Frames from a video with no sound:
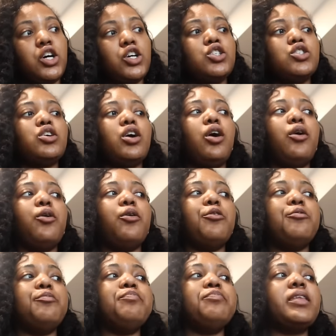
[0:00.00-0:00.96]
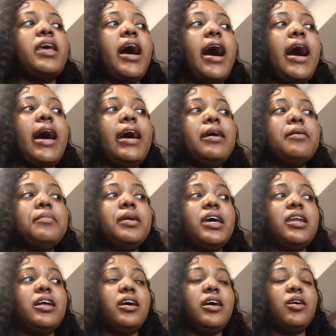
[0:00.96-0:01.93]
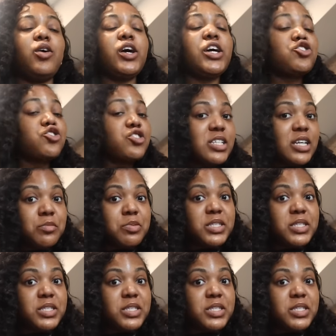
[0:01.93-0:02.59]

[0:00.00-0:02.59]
So I'm in an interesting